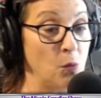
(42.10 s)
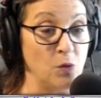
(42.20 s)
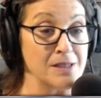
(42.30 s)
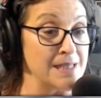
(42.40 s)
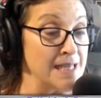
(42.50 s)

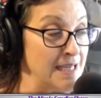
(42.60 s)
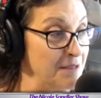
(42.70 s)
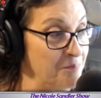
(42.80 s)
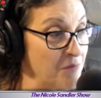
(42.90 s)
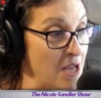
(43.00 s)
We'll
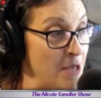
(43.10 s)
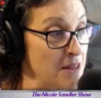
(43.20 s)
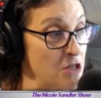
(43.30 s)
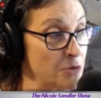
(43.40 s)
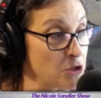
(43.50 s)
see. I'm
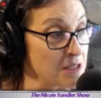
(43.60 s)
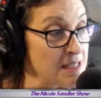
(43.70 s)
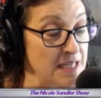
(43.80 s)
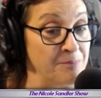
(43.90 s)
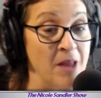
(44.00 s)
at their
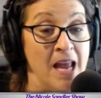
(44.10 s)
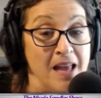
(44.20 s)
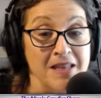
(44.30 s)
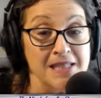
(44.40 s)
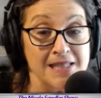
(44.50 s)
mercy.
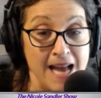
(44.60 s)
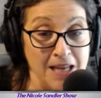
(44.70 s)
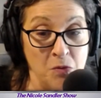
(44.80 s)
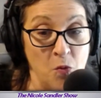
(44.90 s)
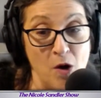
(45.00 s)
The
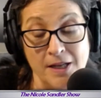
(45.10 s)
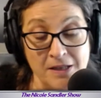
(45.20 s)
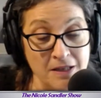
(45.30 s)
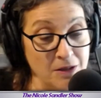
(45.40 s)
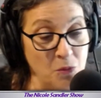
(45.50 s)
second
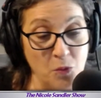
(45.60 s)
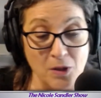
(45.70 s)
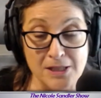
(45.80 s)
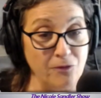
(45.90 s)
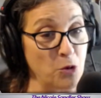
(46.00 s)
one
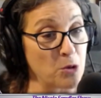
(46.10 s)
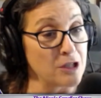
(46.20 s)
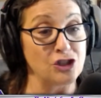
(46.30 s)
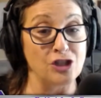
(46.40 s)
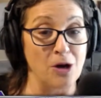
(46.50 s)
was
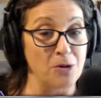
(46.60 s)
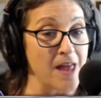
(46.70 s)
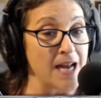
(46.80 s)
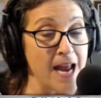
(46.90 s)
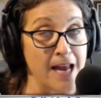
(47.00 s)
for a show
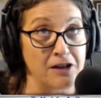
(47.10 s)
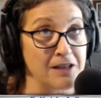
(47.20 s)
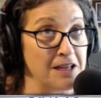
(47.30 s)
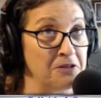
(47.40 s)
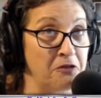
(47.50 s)
that
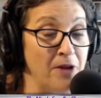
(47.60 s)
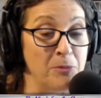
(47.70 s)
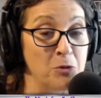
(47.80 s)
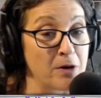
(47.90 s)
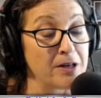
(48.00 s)
aired in
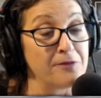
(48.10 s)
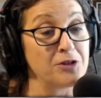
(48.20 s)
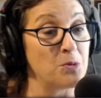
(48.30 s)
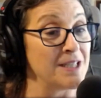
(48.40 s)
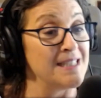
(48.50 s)
February of
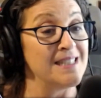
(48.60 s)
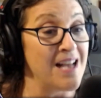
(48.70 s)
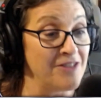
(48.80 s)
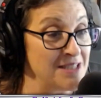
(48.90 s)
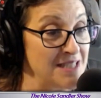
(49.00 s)

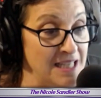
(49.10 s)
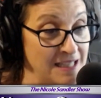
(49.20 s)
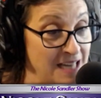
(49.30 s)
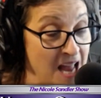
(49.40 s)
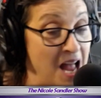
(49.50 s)

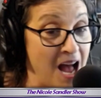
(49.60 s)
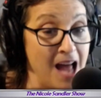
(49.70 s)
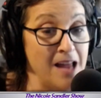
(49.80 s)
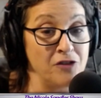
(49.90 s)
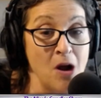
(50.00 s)
2017.
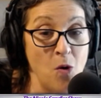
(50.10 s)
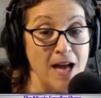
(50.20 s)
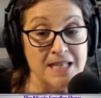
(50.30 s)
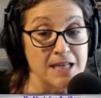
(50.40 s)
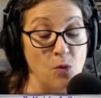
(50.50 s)
I have no
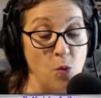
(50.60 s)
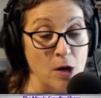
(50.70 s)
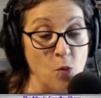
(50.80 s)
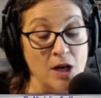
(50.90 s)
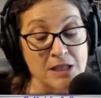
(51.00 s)
idea
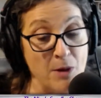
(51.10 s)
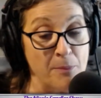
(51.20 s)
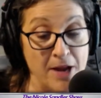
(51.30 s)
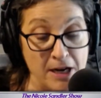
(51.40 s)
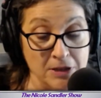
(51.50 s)
what it was, but
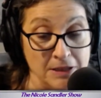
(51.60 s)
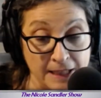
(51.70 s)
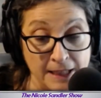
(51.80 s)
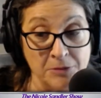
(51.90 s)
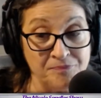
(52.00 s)

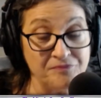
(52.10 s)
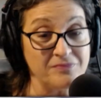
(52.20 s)
apparently